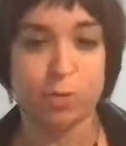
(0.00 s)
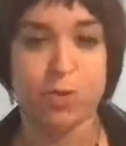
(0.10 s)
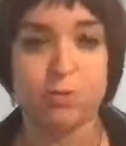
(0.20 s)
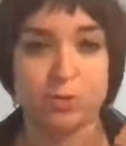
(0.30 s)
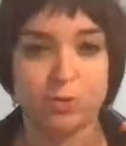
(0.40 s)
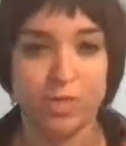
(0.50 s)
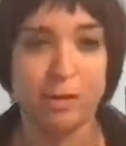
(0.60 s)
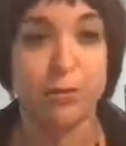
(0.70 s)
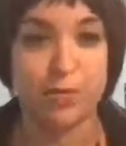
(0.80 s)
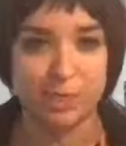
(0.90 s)
You want people
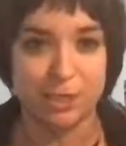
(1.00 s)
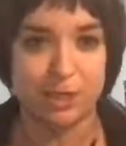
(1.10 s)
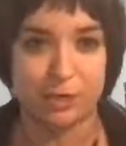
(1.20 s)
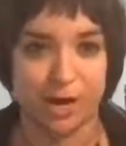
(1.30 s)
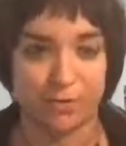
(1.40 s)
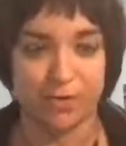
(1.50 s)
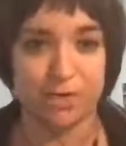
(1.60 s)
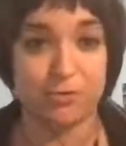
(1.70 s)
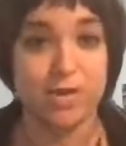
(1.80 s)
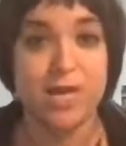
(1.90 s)
to like relationally
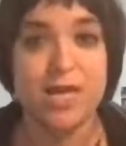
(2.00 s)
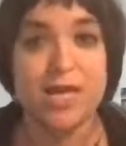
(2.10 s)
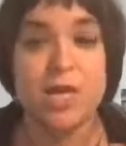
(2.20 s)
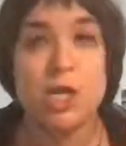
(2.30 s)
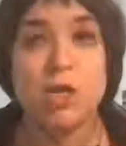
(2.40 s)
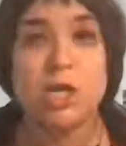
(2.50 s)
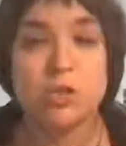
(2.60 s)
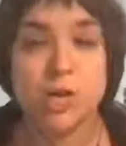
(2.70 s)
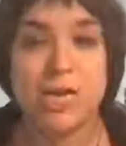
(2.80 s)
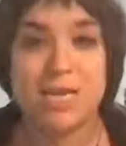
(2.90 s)
interact with you.
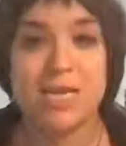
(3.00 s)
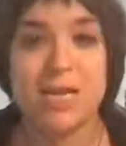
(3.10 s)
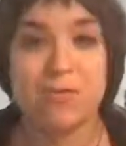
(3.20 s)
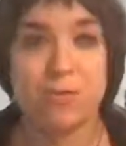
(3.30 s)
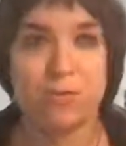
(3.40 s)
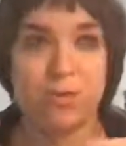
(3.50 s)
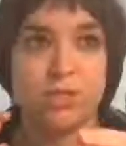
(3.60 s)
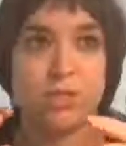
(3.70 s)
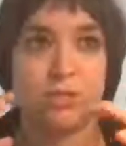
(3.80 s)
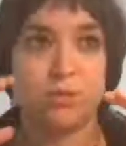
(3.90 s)
You're not trying to get
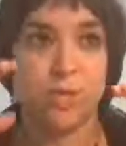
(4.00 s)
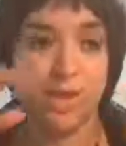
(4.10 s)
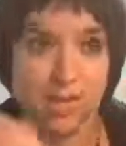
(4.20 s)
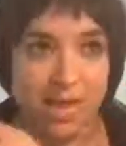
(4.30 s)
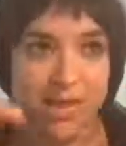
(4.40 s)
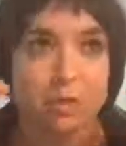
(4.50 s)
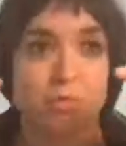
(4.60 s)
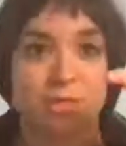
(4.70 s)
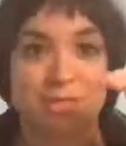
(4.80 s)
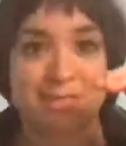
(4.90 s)
everyone to do
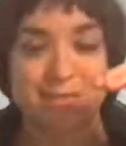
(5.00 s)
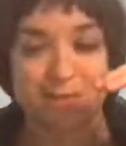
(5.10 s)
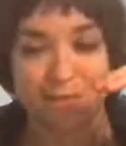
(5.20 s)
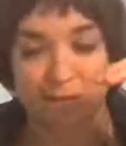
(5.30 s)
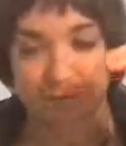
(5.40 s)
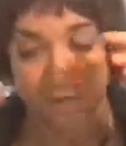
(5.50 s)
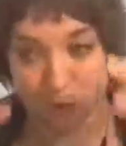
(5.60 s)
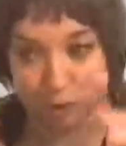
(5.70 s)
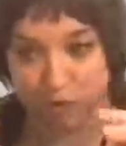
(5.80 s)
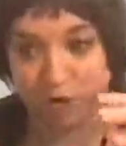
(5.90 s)
engagement,
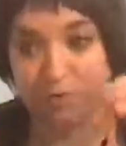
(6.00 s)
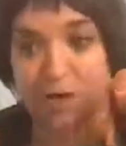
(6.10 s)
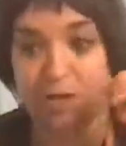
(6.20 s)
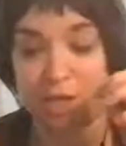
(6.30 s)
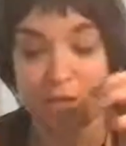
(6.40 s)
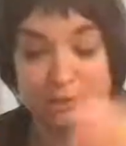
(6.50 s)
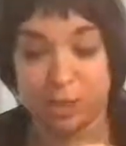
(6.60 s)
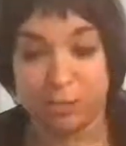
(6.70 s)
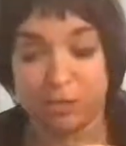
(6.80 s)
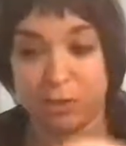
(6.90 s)
understand your
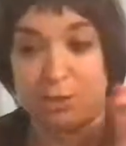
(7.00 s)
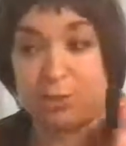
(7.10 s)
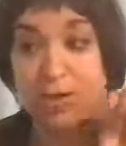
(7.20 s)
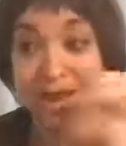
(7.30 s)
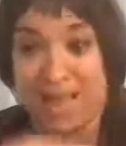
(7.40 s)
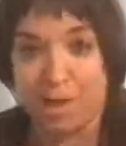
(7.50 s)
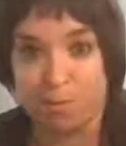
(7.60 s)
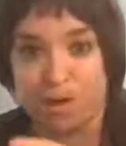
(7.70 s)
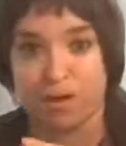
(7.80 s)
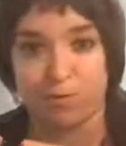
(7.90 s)
value, see you as an authority,
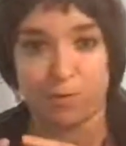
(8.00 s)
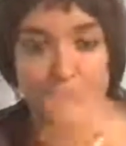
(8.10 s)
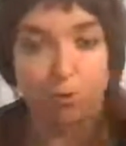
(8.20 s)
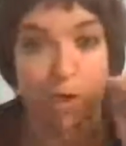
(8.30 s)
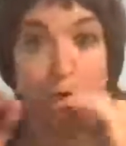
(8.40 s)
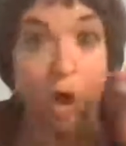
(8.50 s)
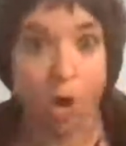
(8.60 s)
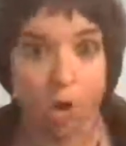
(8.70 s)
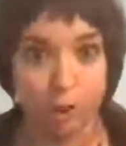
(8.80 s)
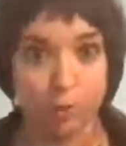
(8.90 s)
and buy from you
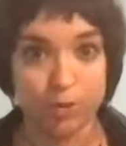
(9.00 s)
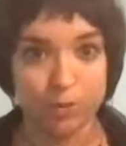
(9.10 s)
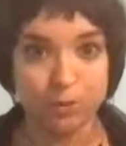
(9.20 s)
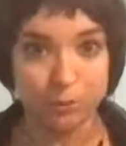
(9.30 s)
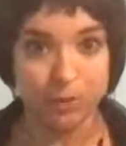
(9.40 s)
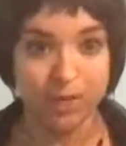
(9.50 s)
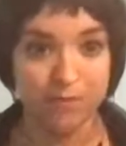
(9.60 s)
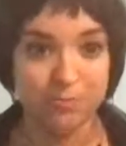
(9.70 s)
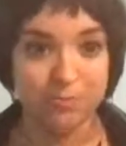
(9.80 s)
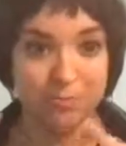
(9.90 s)
all at once,
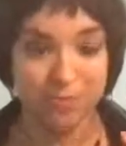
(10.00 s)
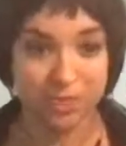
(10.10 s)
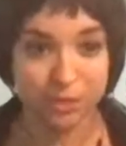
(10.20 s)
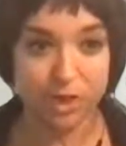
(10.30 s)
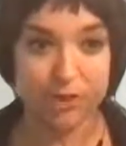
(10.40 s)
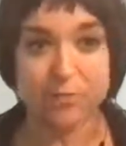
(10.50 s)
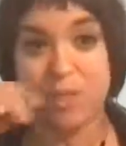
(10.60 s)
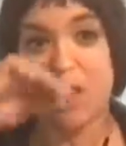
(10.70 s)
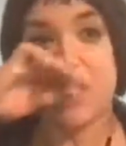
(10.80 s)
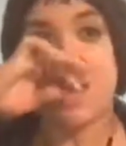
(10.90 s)
right? That's
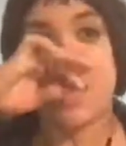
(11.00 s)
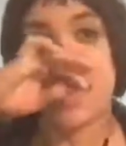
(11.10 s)
okay.